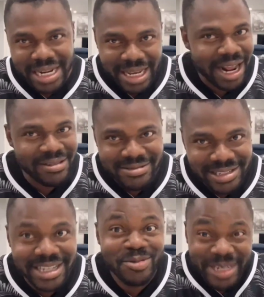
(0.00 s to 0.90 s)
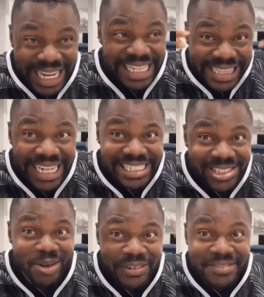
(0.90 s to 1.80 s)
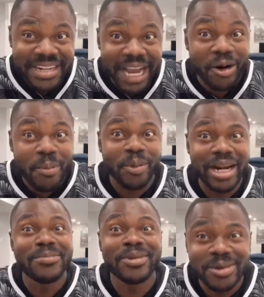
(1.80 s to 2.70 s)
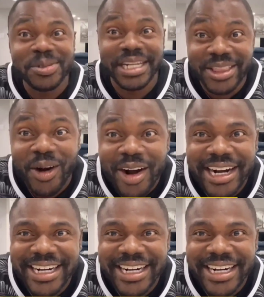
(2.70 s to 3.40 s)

I don't say with the intention of living like a couple, that'd be all to the talk.